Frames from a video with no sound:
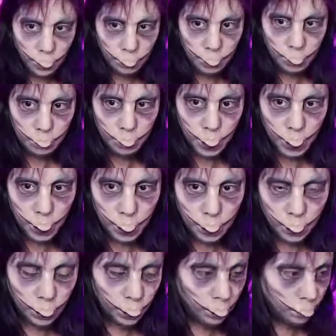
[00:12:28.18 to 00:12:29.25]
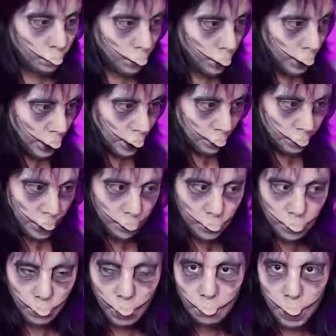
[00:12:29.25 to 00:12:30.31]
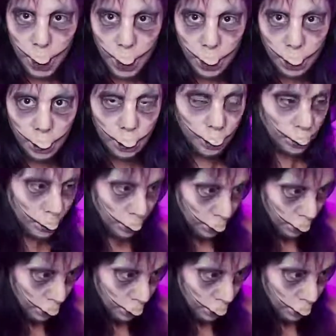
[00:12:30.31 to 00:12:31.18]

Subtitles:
Let me pin it a little more. I'm gonna have to wet my hair.